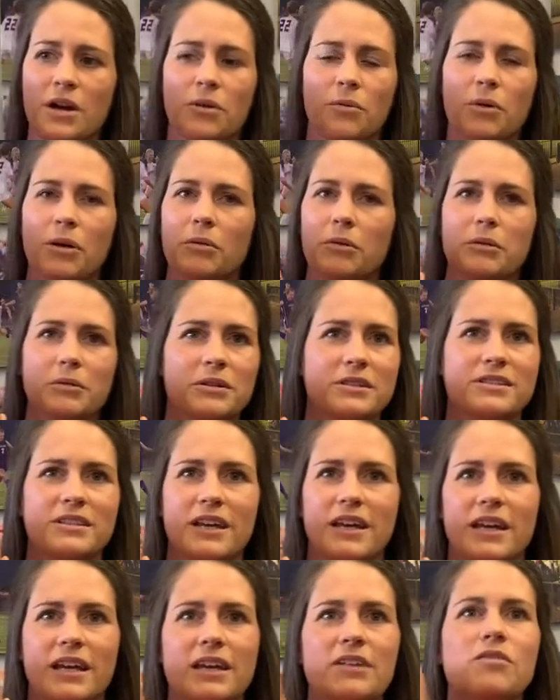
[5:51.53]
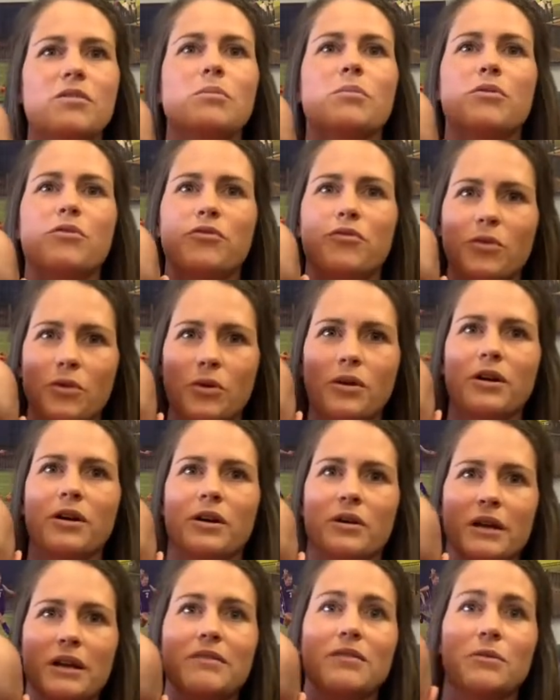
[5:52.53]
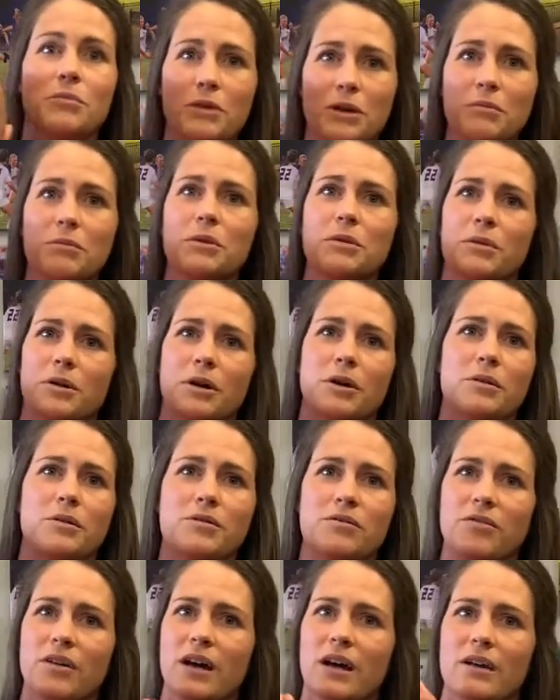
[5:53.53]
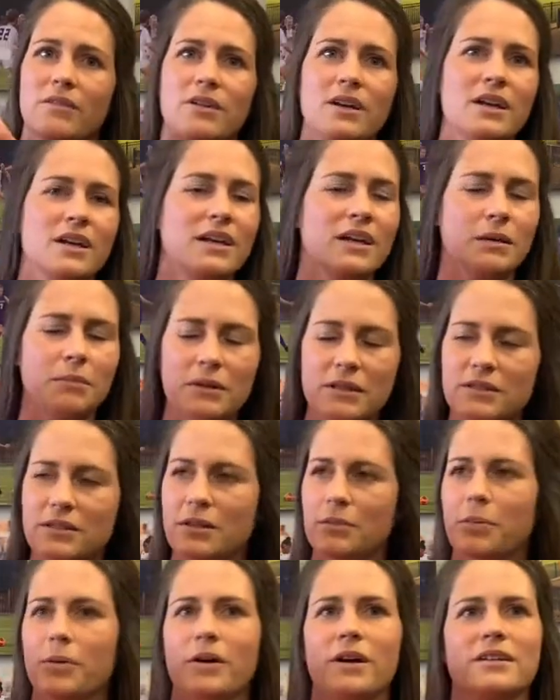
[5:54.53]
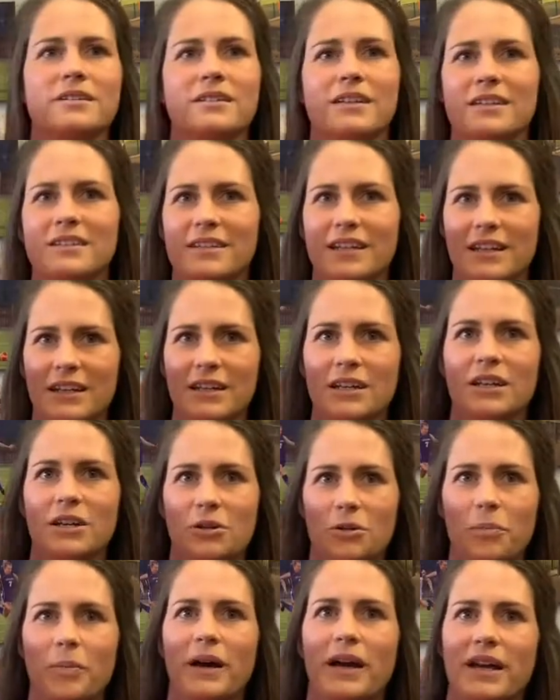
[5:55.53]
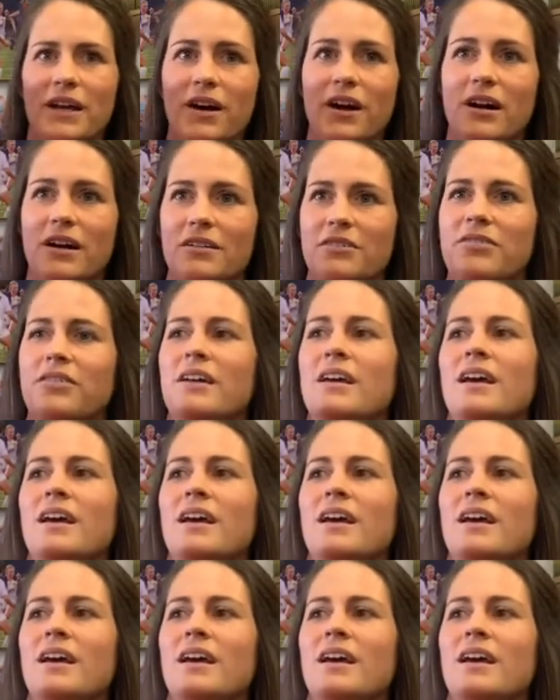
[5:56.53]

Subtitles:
what we were saying even before, even when we were 0-5, commit to the process that it'll pay off,